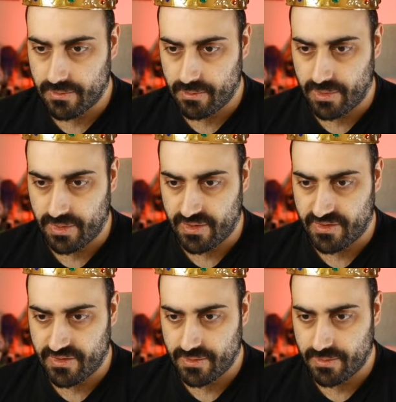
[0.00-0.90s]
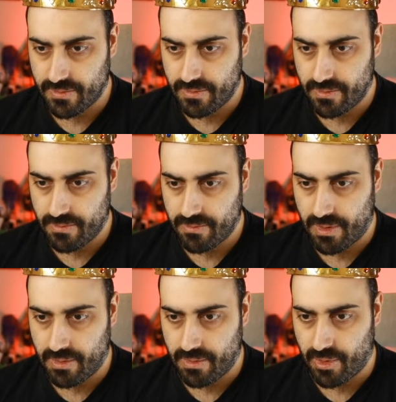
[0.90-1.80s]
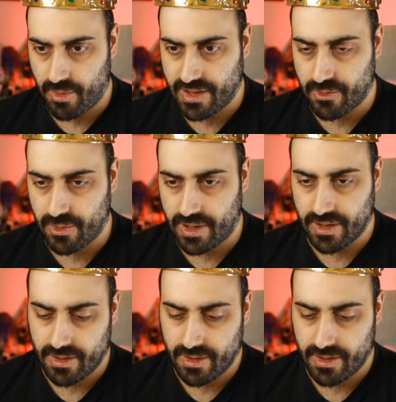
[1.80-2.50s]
with this very bright green.